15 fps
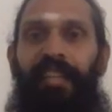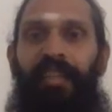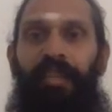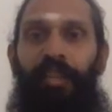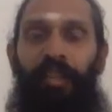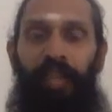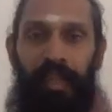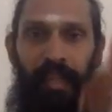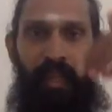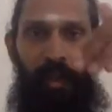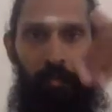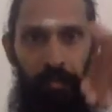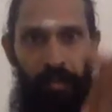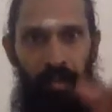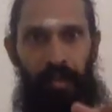So the
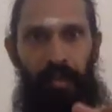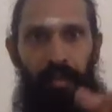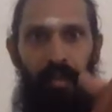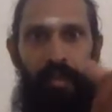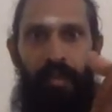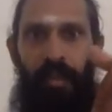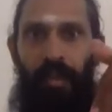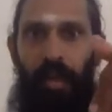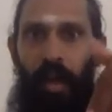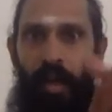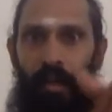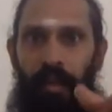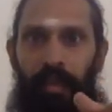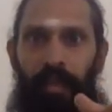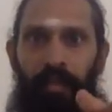depth
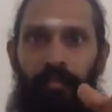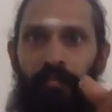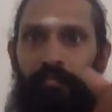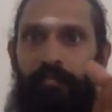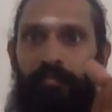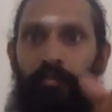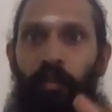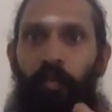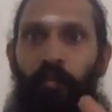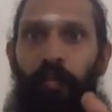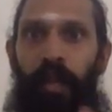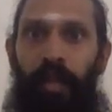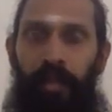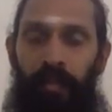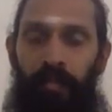cognitive
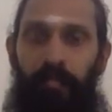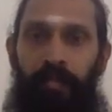movement